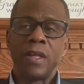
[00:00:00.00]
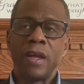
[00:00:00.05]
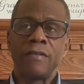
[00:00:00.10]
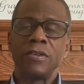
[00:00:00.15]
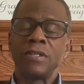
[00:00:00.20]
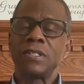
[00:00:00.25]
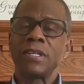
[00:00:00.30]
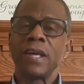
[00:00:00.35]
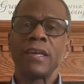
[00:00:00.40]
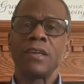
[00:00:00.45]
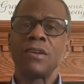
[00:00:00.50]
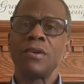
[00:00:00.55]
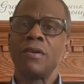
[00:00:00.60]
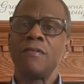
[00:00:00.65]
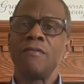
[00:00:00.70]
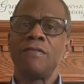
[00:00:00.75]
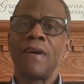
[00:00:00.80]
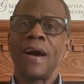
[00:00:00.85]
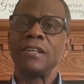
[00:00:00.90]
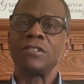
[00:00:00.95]
Never take
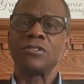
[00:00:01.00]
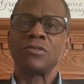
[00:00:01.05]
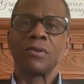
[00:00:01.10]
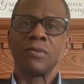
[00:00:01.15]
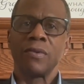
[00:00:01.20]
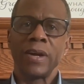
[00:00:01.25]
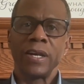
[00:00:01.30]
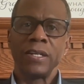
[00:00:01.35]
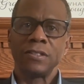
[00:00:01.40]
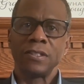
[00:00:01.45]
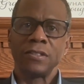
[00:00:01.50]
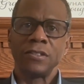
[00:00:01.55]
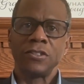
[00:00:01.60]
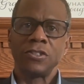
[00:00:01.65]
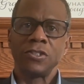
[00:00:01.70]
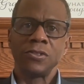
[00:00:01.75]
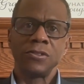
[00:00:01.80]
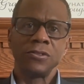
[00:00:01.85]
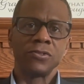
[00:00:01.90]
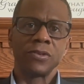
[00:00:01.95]
your advice on raising
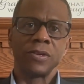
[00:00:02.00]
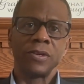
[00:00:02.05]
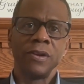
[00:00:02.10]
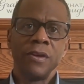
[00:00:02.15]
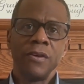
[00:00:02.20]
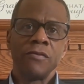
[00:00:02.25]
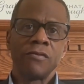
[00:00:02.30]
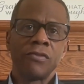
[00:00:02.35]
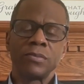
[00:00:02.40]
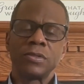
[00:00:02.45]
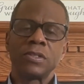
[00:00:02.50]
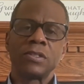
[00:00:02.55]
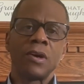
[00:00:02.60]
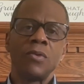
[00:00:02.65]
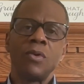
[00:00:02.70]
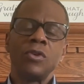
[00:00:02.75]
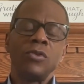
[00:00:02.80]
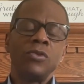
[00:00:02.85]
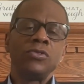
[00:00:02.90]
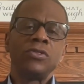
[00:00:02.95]
children from
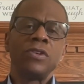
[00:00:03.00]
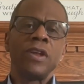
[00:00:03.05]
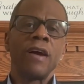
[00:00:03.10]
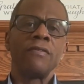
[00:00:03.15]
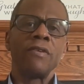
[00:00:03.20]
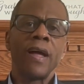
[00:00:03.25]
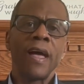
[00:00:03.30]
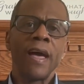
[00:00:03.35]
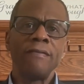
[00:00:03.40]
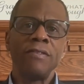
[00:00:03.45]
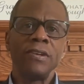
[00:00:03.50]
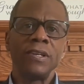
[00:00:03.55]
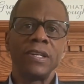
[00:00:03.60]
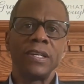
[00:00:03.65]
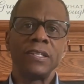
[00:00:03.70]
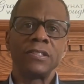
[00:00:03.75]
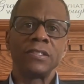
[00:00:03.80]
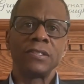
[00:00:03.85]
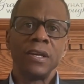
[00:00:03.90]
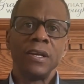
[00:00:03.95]
someone who's never
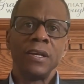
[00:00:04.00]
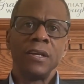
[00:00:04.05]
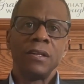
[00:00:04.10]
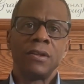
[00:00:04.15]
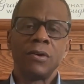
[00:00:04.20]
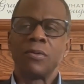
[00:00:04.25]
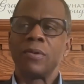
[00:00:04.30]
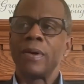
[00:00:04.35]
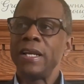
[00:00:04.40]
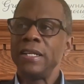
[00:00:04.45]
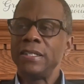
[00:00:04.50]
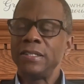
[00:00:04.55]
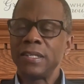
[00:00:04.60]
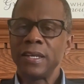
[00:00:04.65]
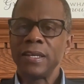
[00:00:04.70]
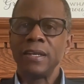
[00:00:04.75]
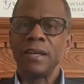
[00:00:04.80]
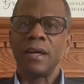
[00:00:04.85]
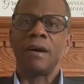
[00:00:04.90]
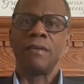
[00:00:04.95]
evidenced the
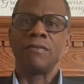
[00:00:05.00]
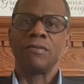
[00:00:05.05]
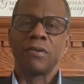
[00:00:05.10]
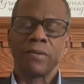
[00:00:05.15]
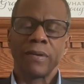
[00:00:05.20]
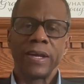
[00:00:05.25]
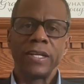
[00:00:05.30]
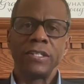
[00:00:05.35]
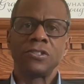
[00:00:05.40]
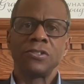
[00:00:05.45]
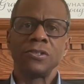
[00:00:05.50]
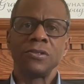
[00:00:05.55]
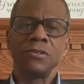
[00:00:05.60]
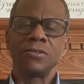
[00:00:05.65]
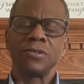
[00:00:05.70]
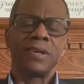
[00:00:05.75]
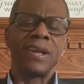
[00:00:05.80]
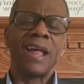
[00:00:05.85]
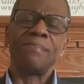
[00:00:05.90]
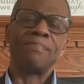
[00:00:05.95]
raising of great
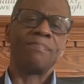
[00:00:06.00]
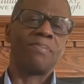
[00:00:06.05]
children, not